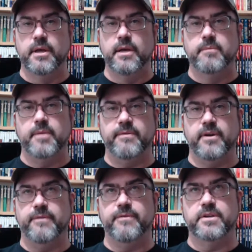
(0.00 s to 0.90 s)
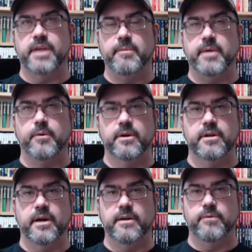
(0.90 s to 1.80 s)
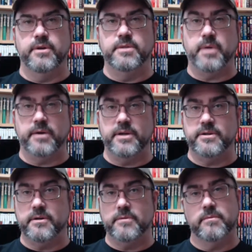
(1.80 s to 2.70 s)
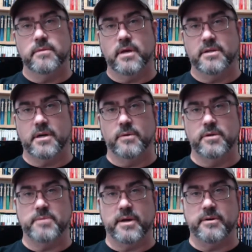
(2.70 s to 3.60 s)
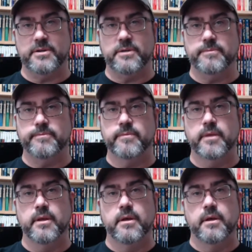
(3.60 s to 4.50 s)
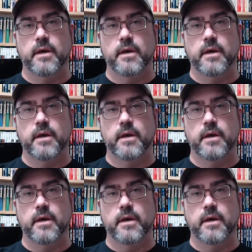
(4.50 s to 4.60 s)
And so my very first game that I worked on was Podracer, Star Wars Podracer. Mm-hmm.